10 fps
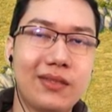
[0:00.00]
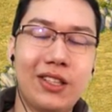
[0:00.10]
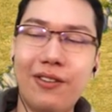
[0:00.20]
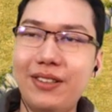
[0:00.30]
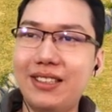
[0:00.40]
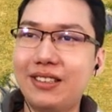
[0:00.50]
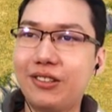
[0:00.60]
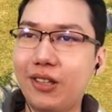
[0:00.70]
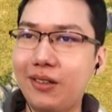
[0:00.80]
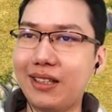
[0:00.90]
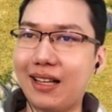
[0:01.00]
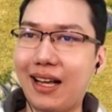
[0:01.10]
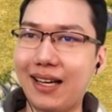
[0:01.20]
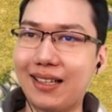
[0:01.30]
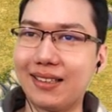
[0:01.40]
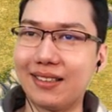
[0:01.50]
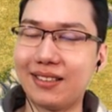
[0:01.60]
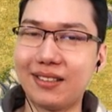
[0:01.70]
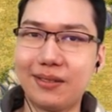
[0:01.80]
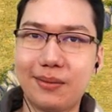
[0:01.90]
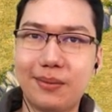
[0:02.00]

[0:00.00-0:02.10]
Coffee doesn't grow in the Highlands.